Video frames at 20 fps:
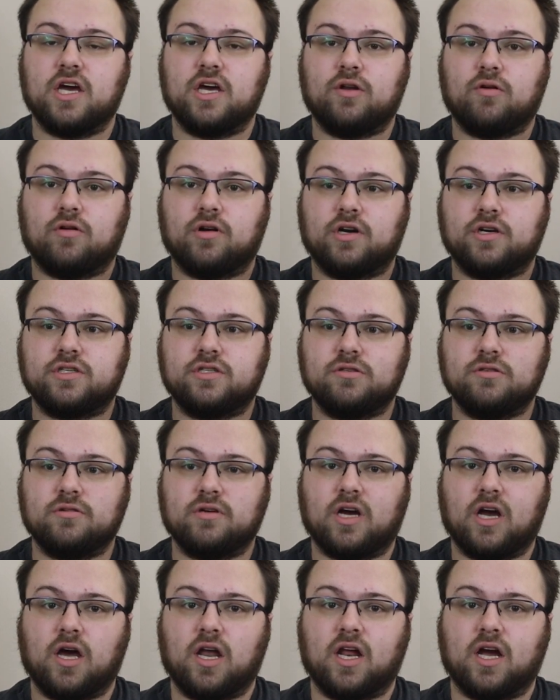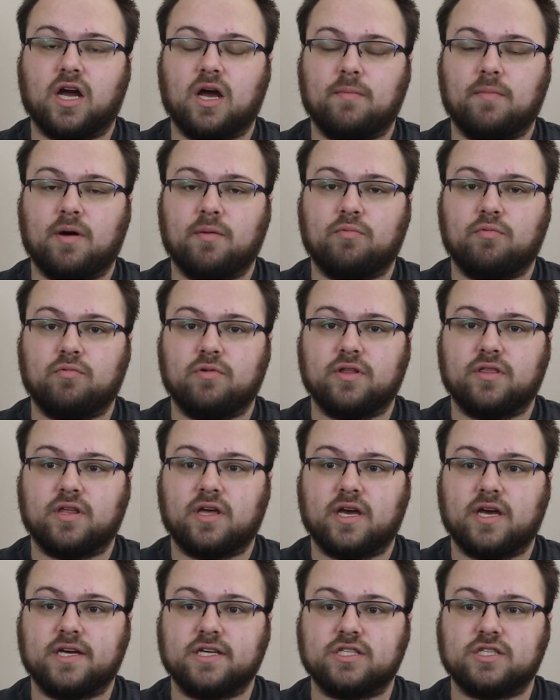in order to kind of come up with
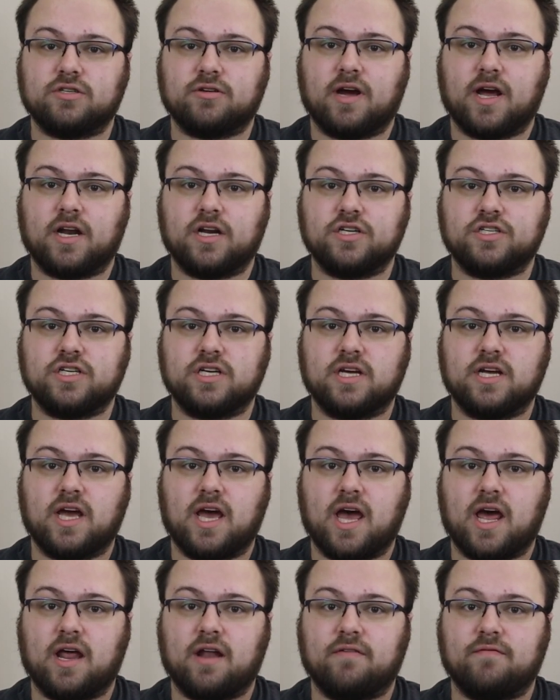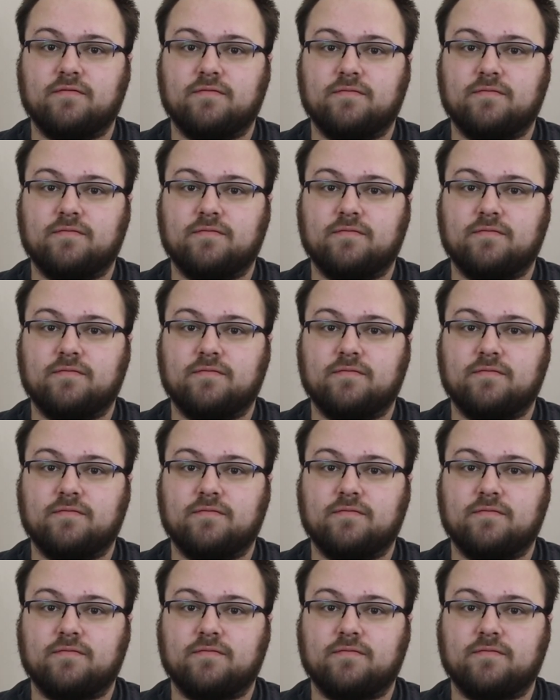a strategy and